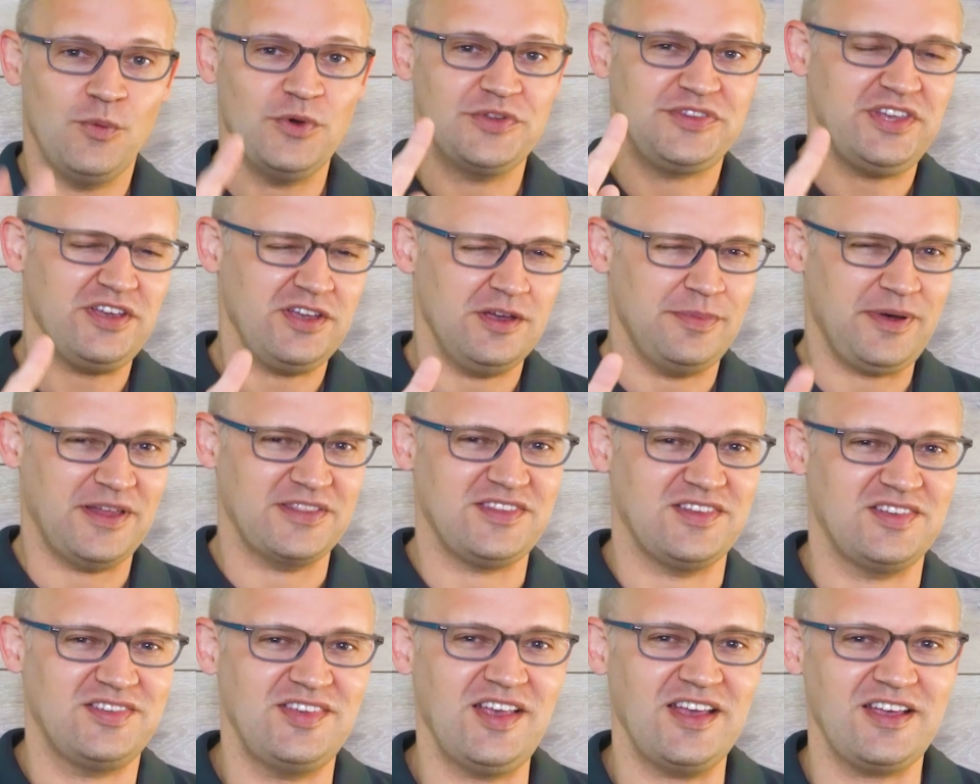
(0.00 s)
We'll tell you
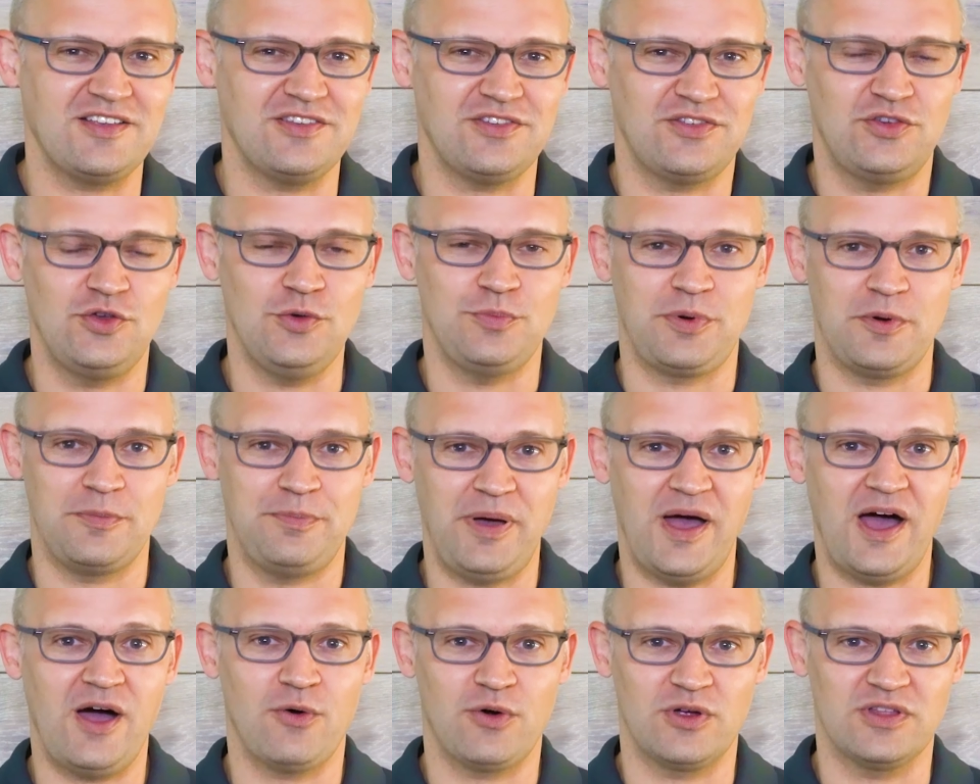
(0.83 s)
about the second
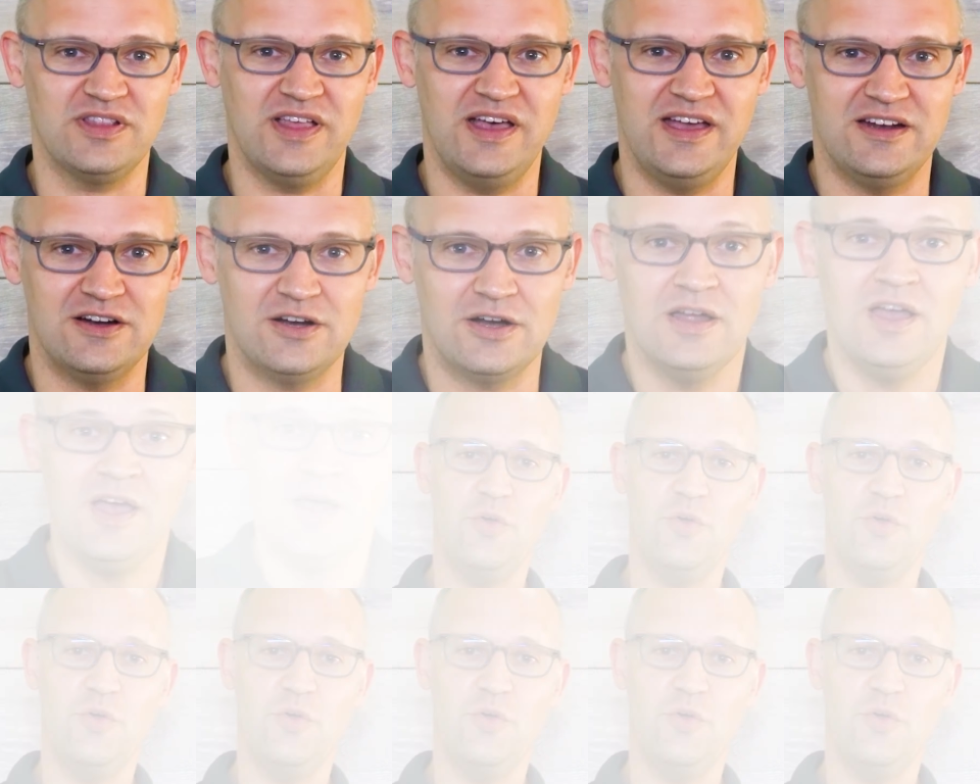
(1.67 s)
superpower later.